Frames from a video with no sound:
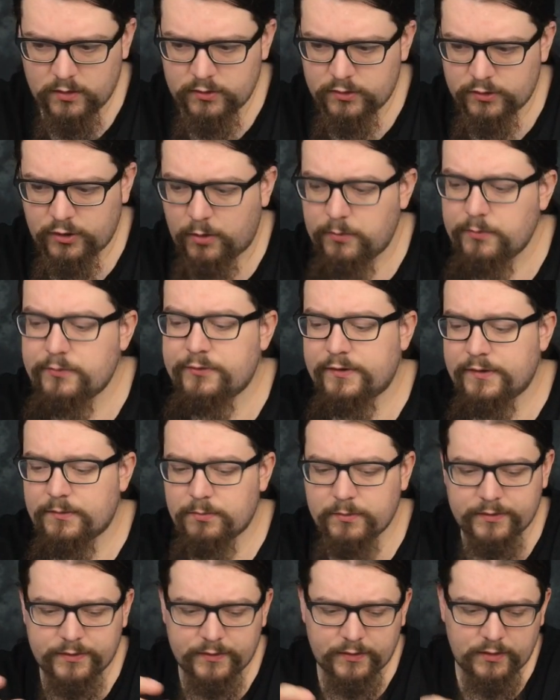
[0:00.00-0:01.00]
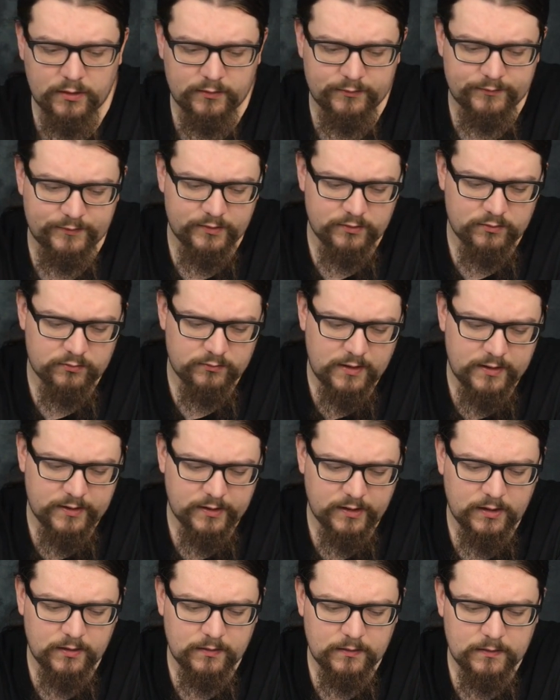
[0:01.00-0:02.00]
coated with the coffee
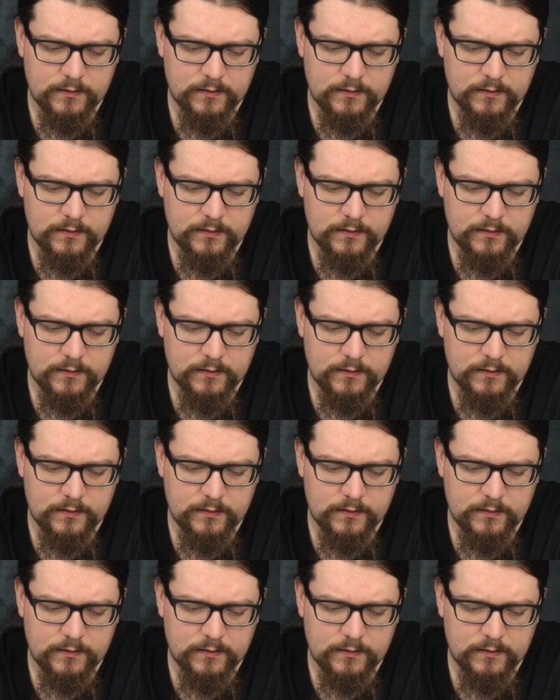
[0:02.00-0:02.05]
already,